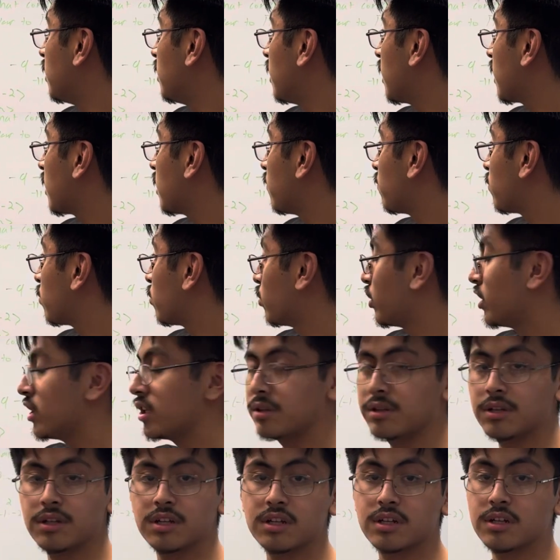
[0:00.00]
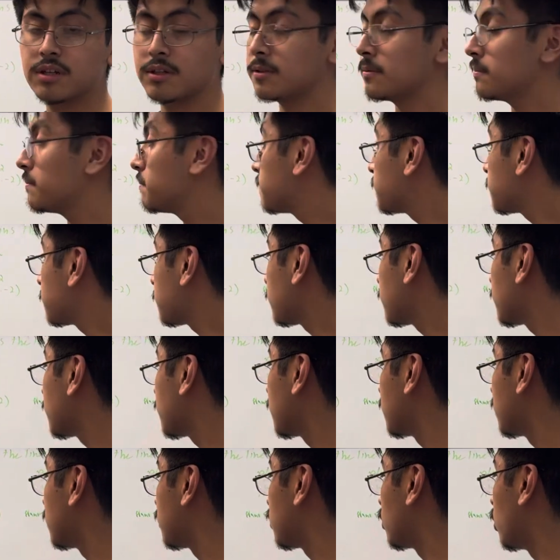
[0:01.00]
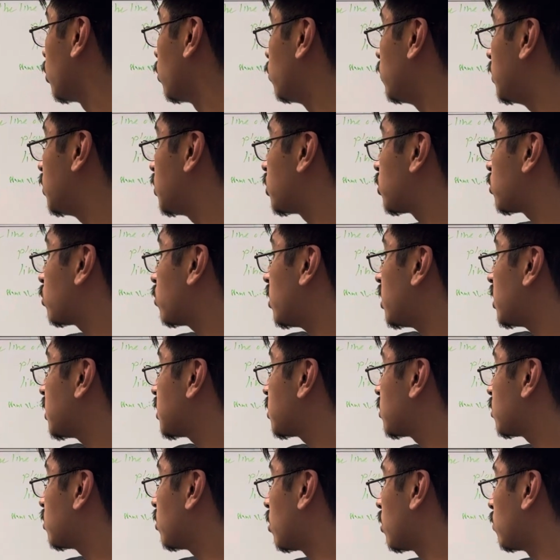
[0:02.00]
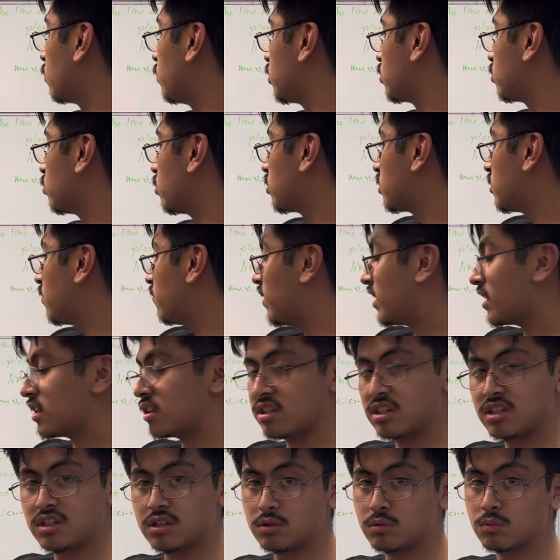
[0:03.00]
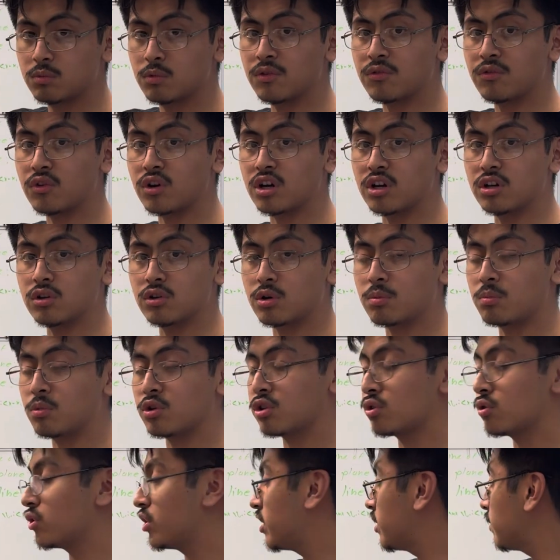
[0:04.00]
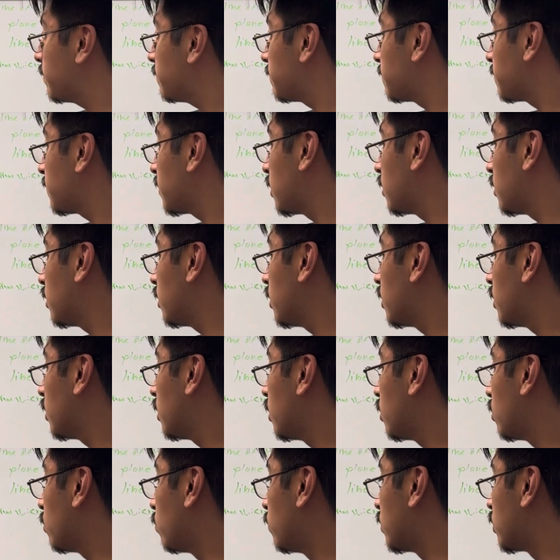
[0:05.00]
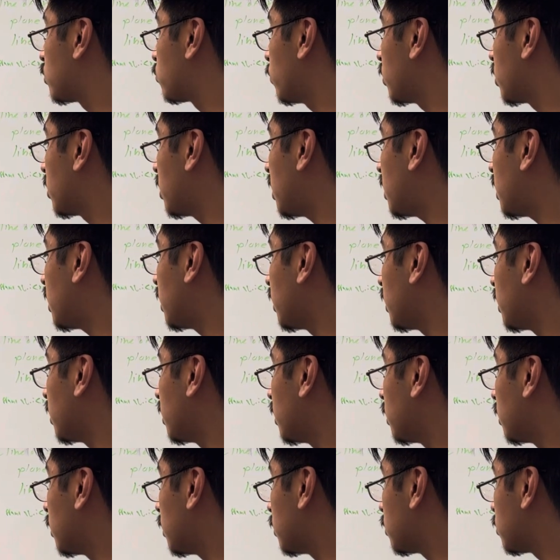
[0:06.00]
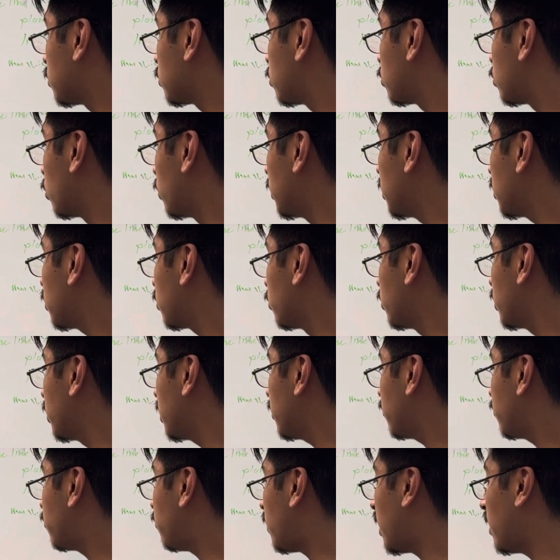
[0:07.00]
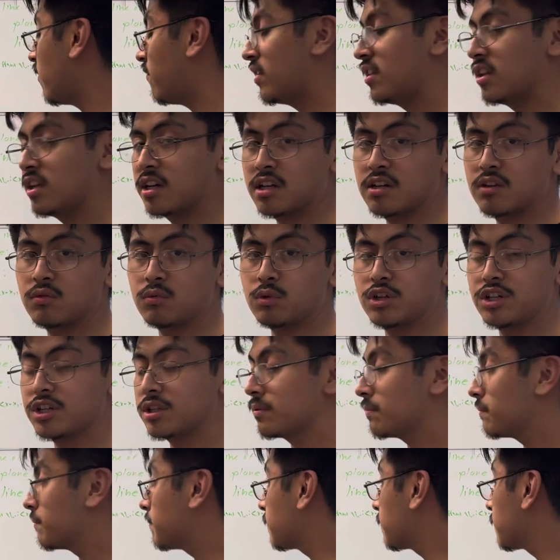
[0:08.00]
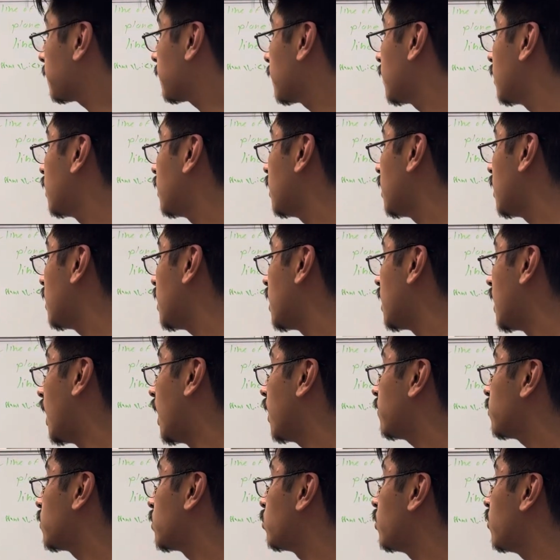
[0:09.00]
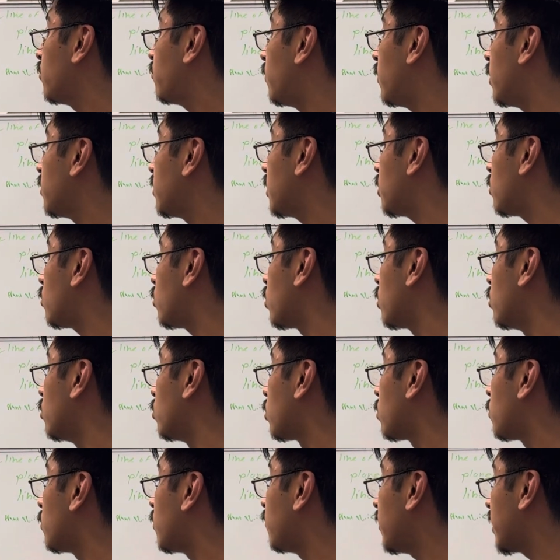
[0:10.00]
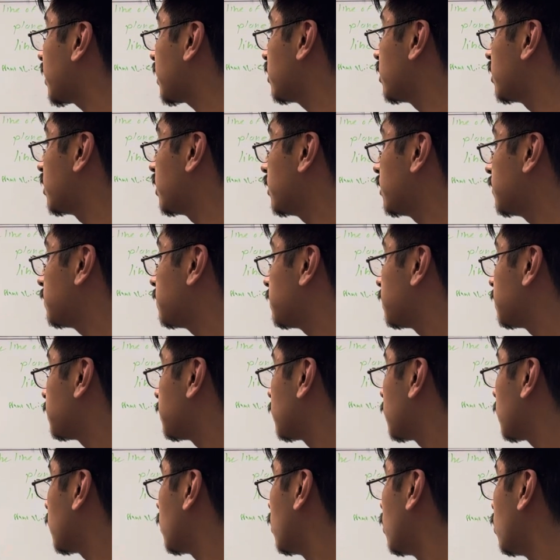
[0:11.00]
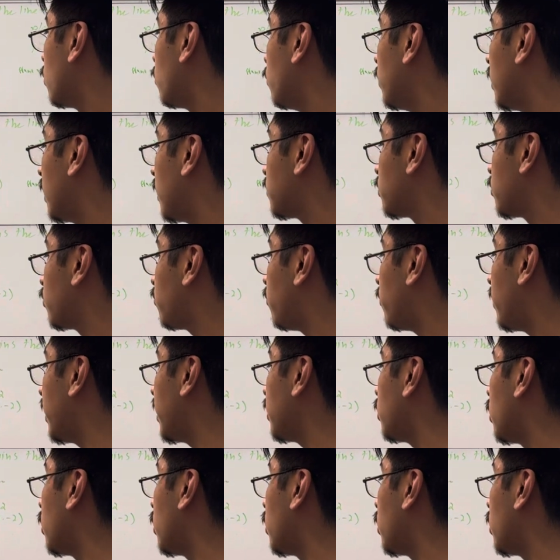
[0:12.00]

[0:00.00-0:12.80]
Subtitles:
negative 3. So we just crossed our resultant vector with our normal 3, which we got 23, 5, and negative 1. After we found out our normal vector, we have to find